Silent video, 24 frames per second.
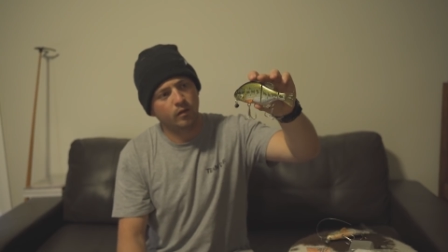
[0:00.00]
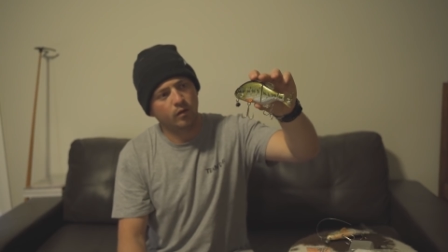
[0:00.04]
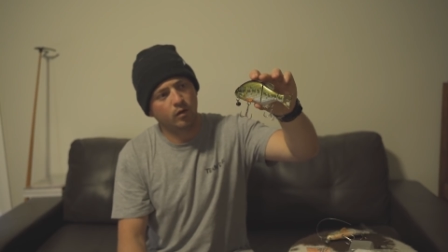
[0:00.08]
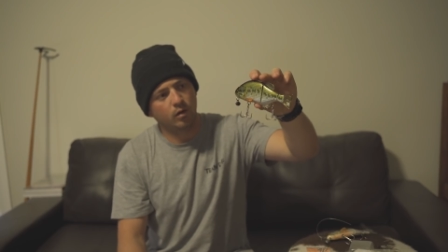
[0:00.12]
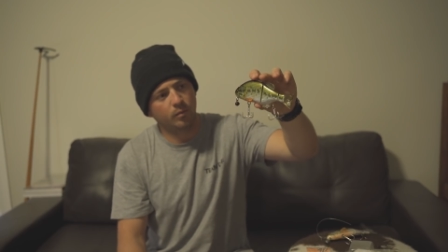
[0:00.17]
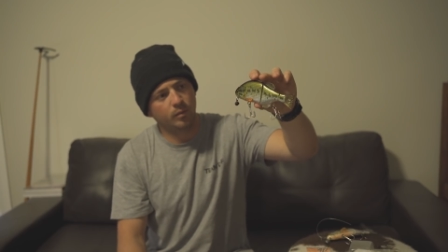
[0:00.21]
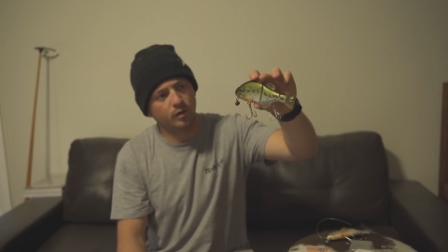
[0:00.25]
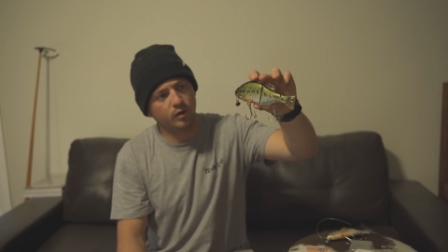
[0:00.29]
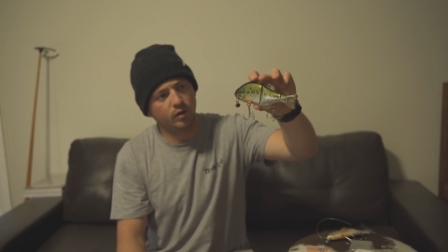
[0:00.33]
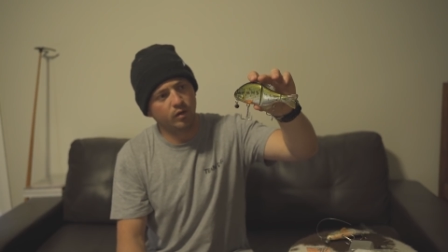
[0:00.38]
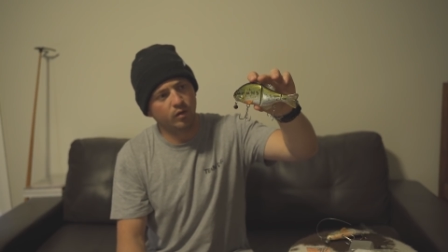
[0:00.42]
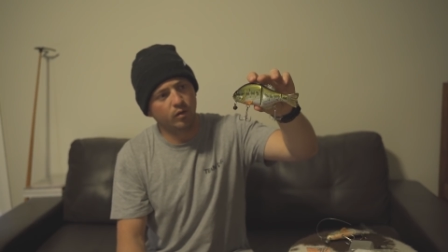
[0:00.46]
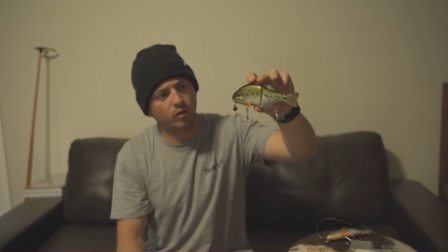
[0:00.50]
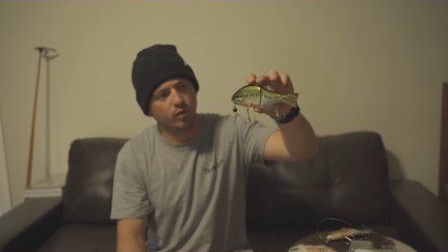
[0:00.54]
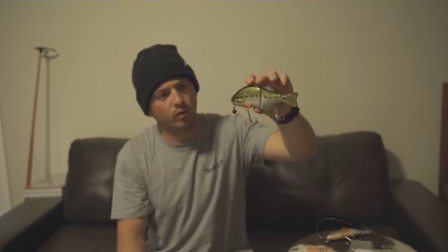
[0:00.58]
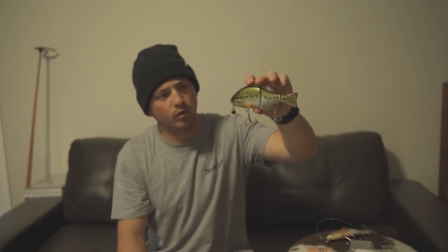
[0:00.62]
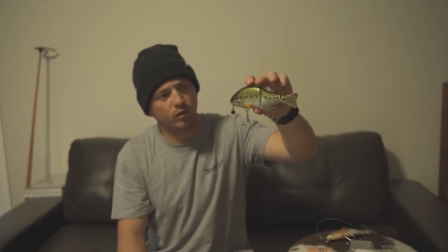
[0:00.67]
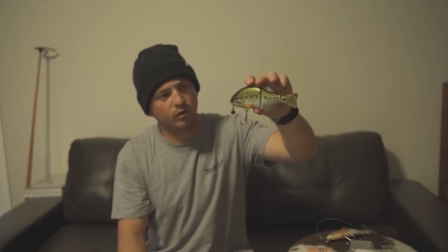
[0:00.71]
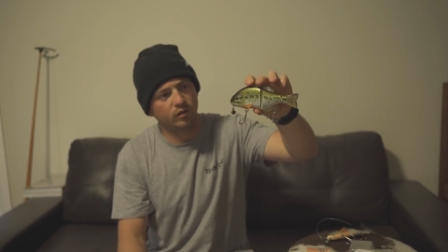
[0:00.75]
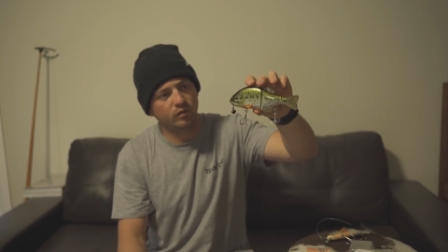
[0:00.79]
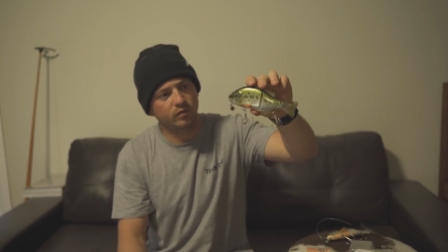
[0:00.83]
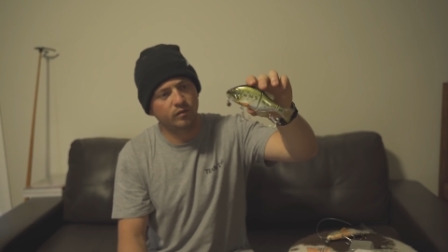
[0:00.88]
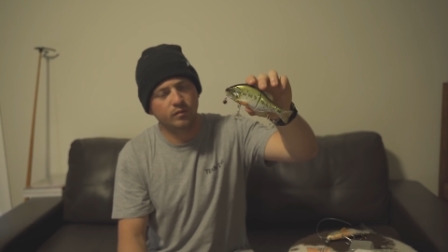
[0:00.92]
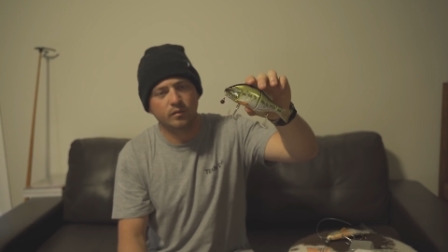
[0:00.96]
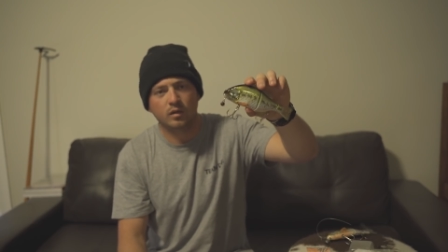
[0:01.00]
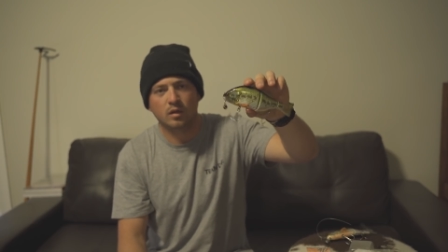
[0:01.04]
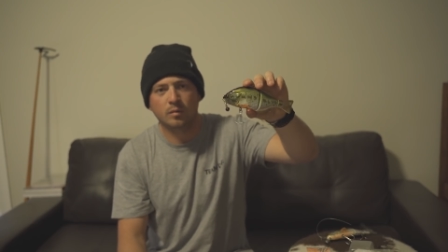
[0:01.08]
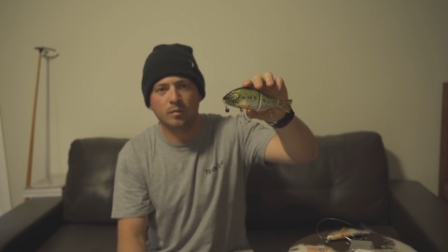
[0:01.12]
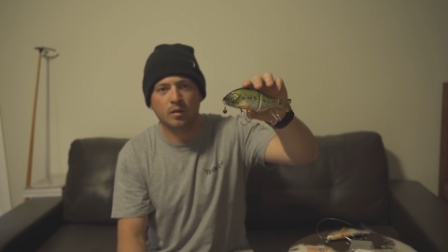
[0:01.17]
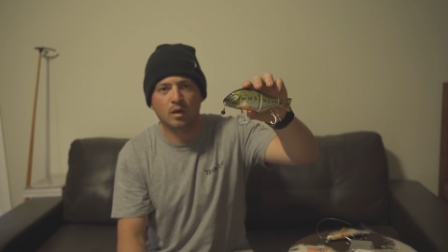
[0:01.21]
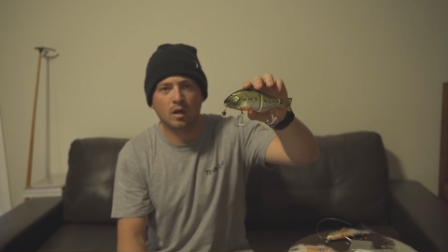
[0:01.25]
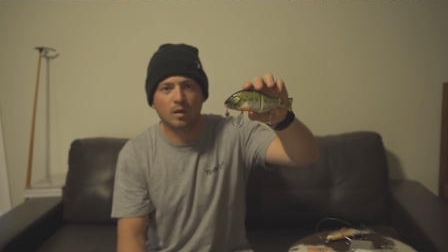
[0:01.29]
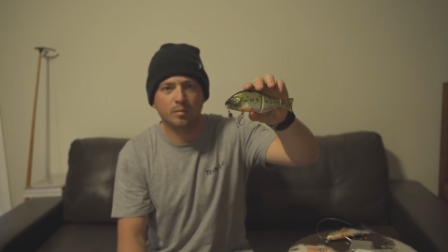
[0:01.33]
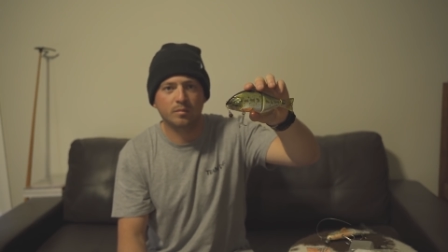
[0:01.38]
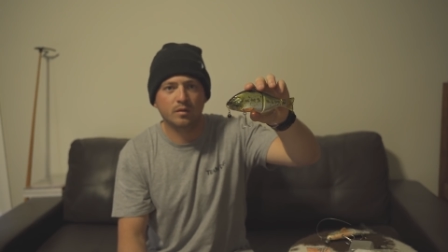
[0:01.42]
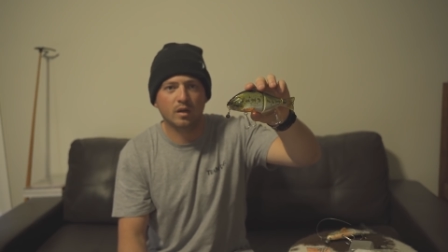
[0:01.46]
Got my new hooks and
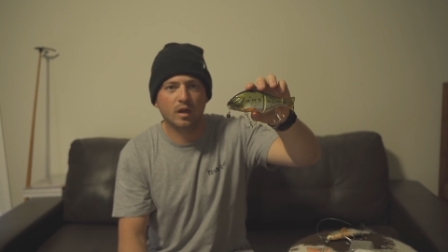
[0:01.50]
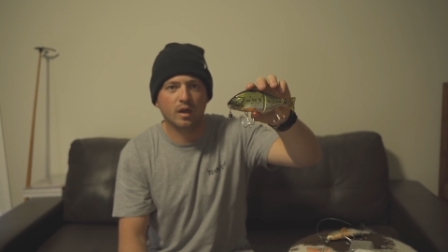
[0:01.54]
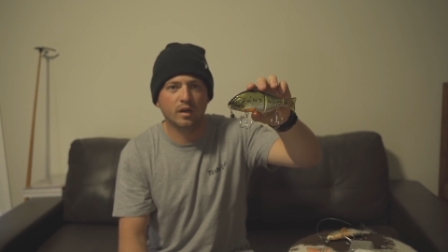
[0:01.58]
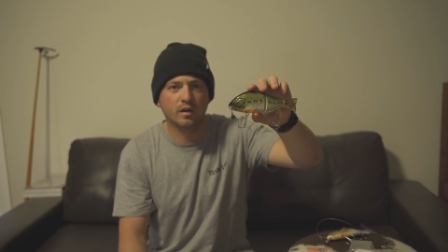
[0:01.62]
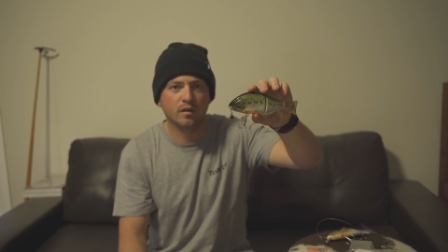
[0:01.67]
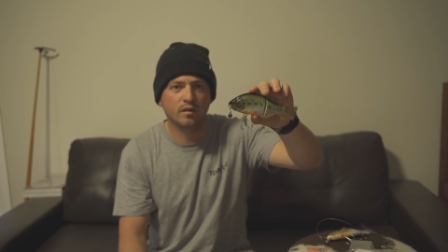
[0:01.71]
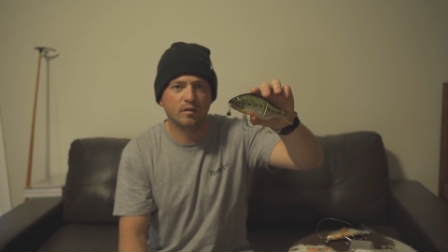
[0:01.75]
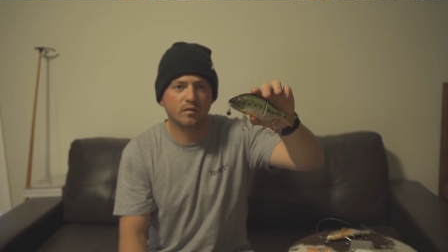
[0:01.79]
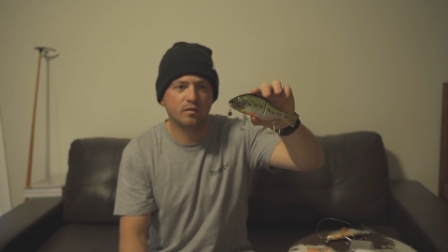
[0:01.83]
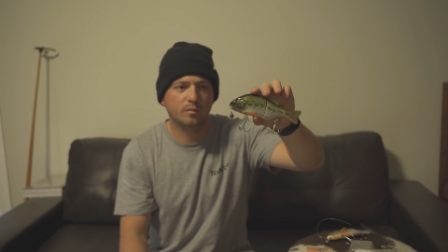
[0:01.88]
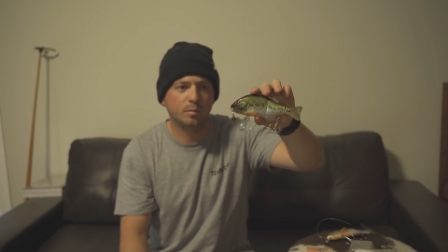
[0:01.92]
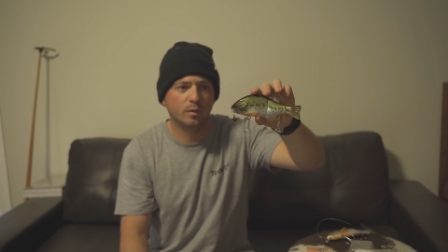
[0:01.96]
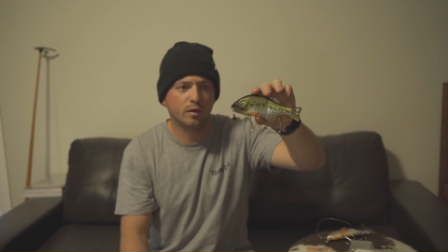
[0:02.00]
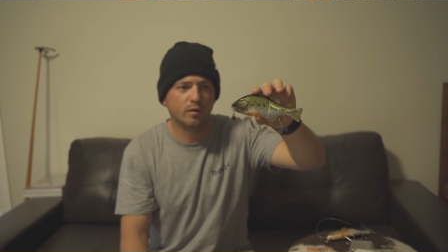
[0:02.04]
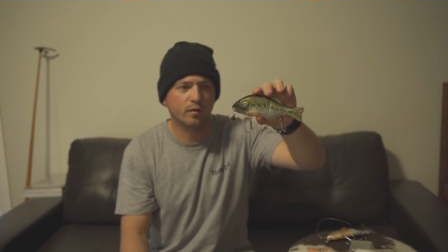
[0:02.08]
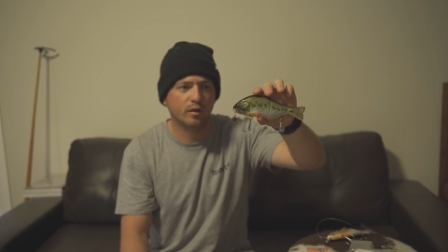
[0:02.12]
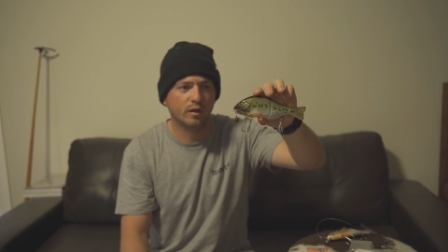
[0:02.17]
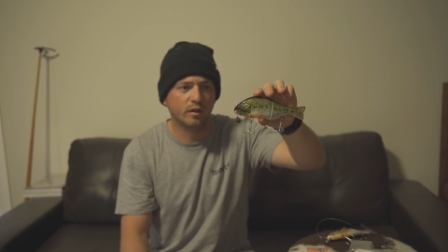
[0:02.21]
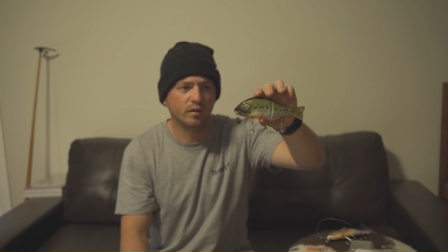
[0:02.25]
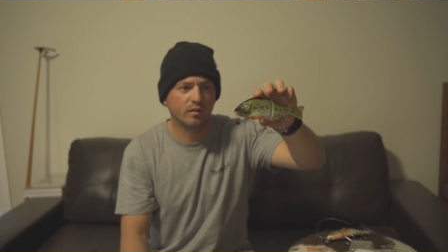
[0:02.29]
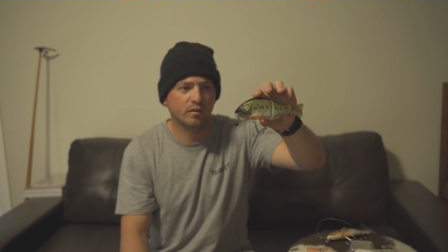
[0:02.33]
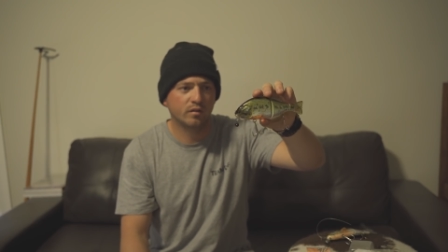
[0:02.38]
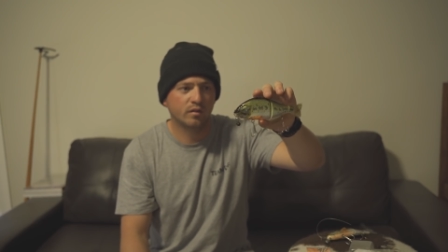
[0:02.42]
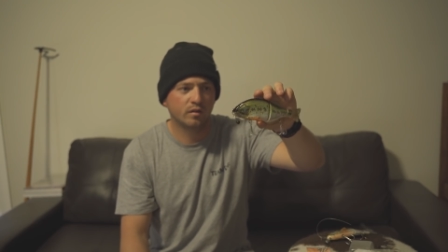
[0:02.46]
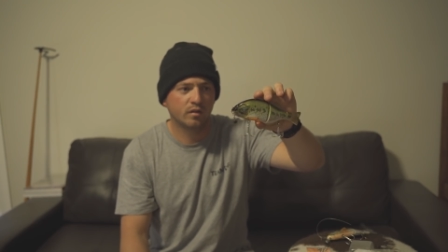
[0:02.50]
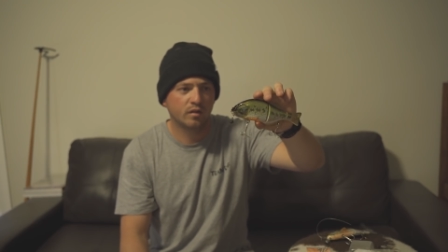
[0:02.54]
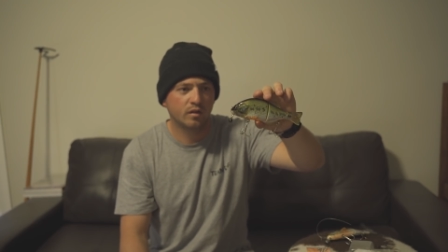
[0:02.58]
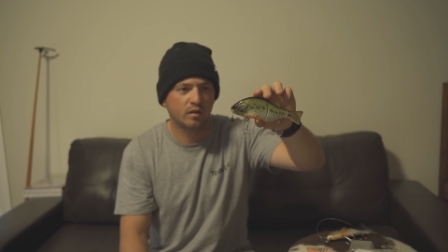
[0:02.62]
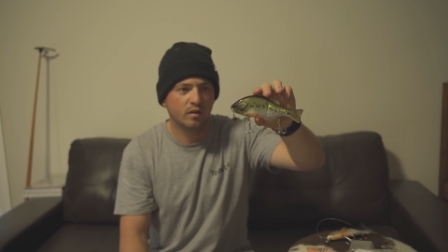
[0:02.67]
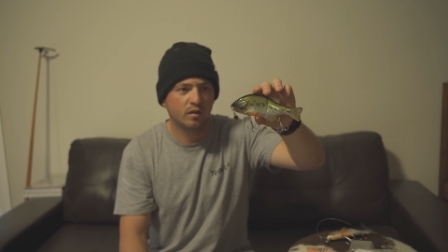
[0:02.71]
my updated split rings.